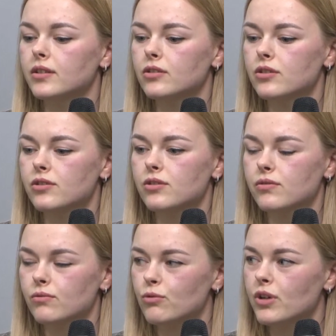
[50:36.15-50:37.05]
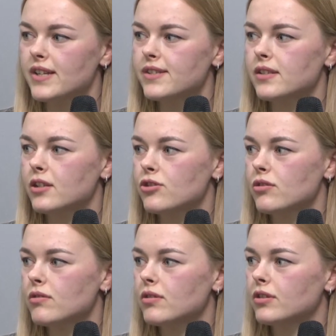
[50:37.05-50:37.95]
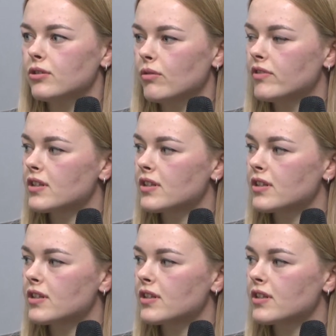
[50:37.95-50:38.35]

and ensuring